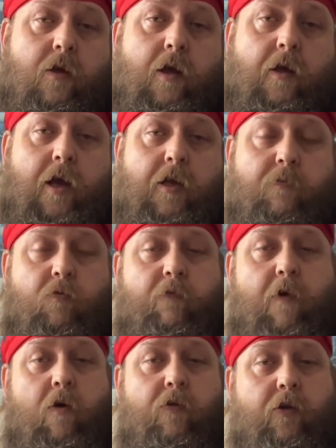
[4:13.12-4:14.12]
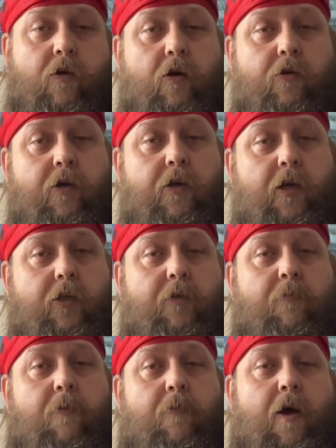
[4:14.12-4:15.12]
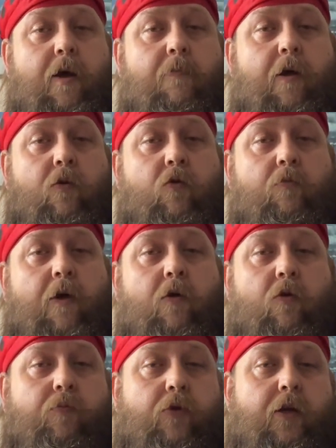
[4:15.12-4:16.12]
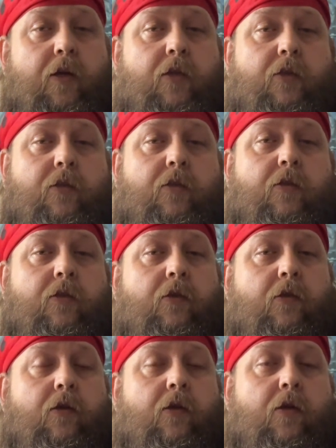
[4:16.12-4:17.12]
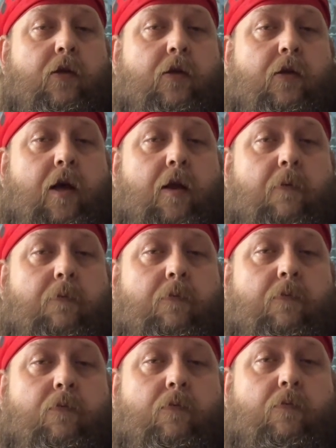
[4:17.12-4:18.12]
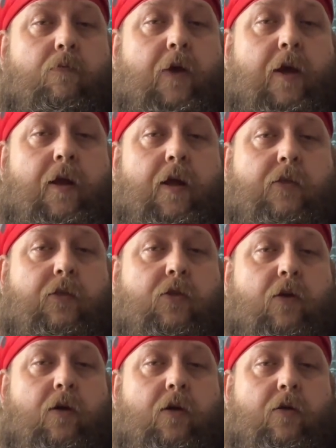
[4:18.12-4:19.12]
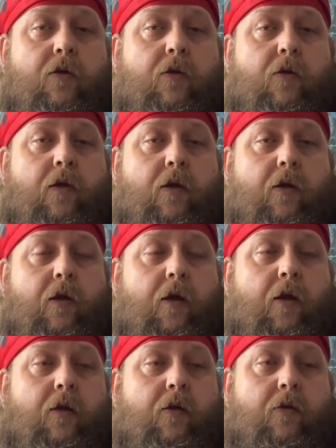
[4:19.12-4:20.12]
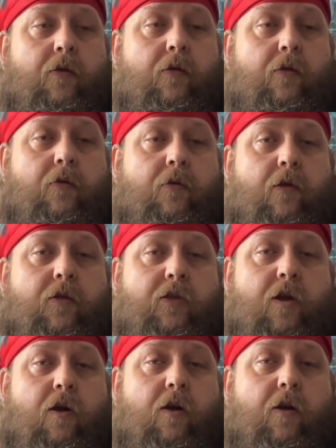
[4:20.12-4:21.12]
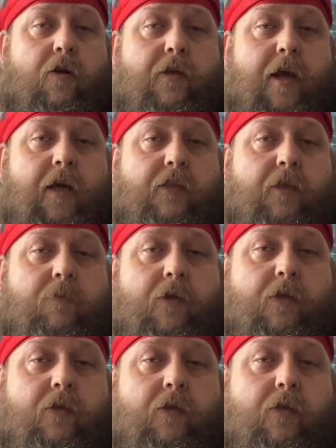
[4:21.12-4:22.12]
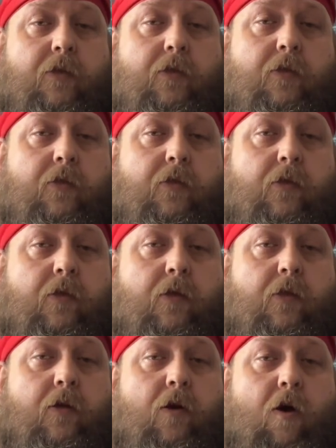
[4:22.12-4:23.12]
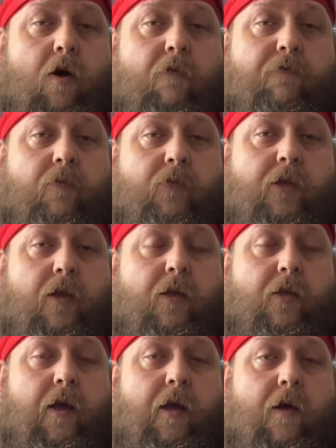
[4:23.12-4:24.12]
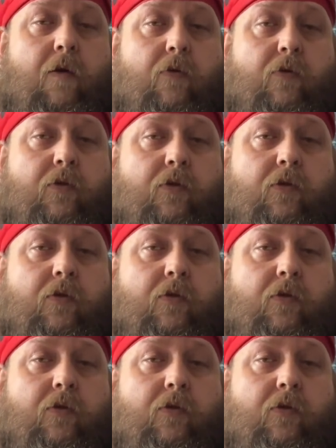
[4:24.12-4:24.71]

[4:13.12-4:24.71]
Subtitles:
I got to move out in the country next to my mom. I owned my own place, got a badass truck. I started a taxi business, all from selling that house.